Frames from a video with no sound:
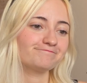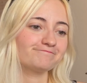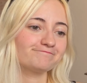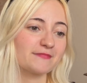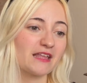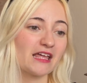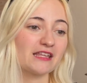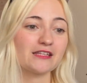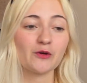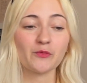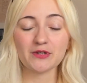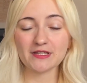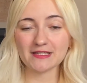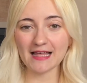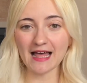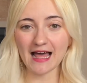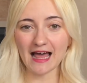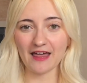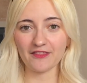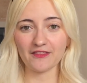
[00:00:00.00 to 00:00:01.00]
And there was
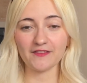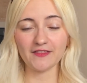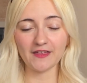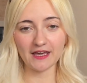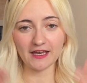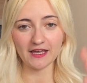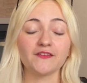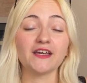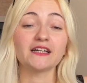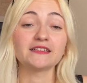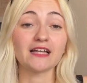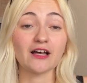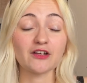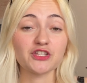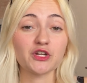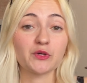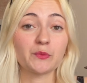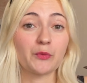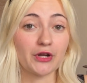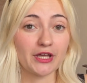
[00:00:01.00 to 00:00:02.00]
that. They announced
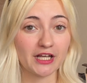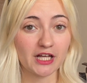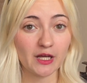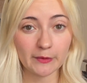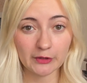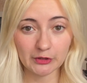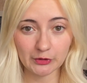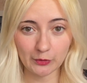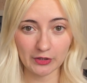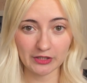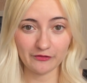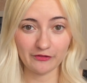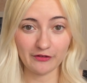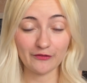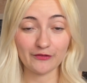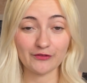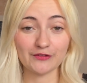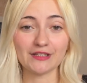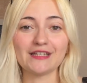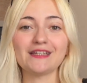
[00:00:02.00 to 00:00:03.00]
their breakup in
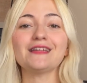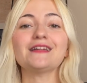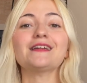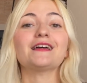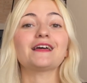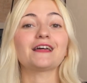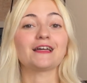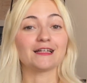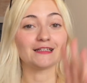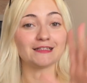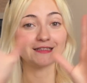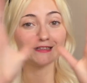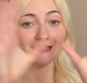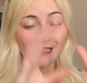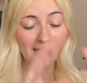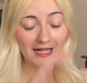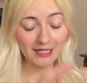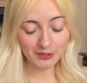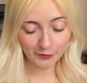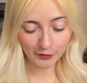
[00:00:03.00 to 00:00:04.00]
2015, and
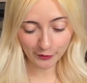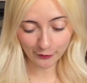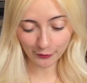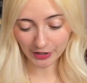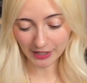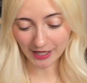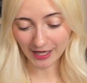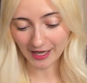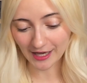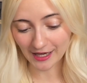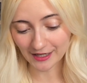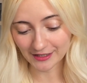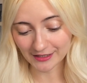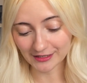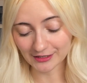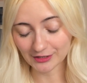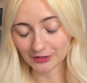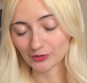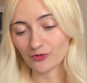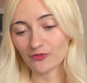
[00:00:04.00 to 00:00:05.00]
that's where we get
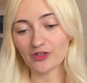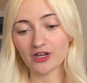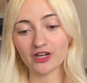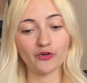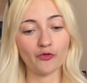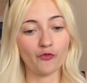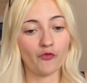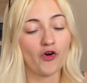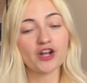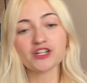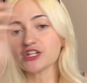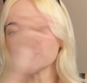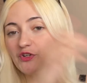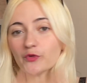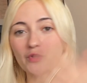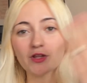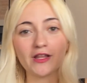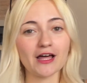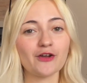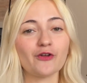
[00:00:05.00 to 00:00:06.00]
into the Russian
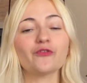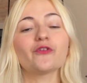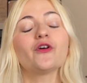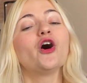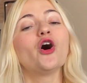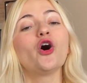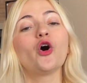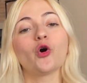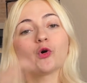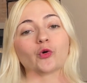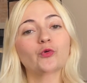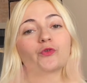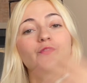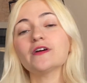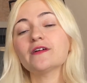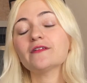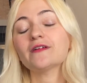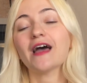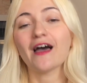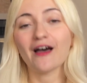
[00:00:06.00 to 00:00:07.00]
roulette of who
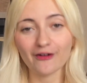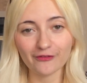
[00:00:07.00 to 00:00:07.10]
the F